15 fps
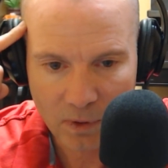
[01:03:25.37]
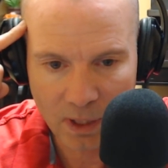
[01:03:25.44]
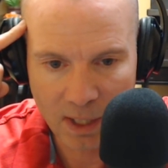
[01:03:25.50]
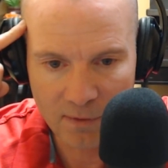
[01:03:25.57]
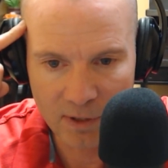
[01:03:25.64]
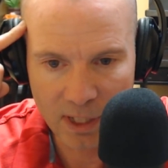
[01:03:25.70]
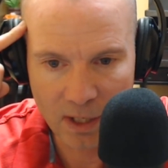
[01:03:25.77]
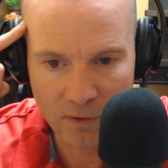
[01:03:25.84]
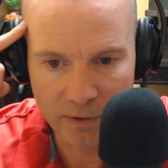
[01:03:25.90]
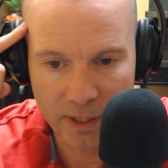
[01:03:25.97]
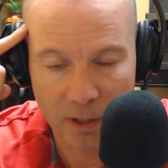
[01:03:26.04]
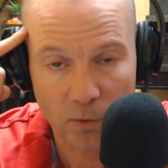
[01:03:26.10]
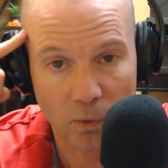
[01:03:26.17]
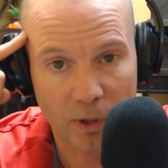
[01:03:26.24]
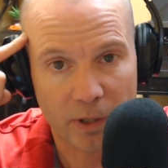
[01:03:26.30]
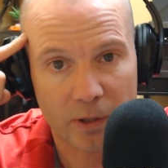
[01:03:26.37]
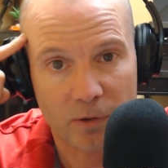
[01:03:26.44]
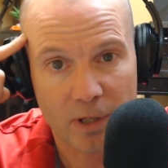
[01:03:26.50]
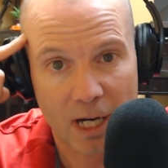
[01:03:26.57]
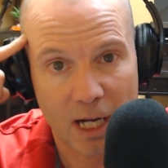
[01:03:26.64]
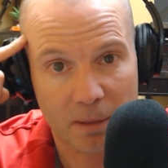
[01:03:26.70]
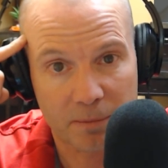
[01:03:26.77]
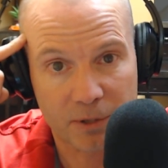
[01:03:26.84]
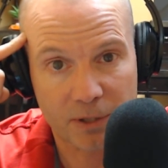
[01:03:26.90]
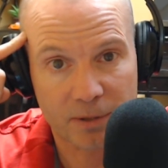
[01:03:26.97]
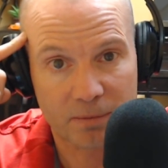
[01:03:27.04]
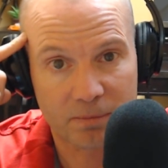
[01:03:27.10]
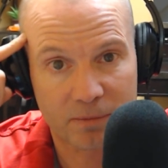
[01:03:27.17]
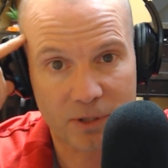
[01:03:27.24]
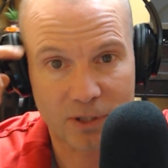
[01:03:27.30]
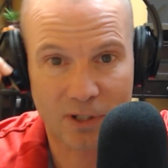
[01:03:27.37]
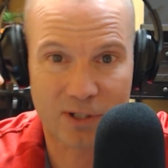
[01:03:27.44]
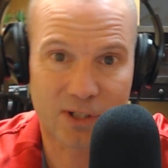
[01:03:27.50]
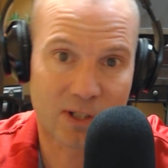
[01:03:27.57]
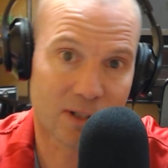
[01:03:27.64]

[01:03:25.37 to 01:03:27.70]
every now and then one of the crabs starts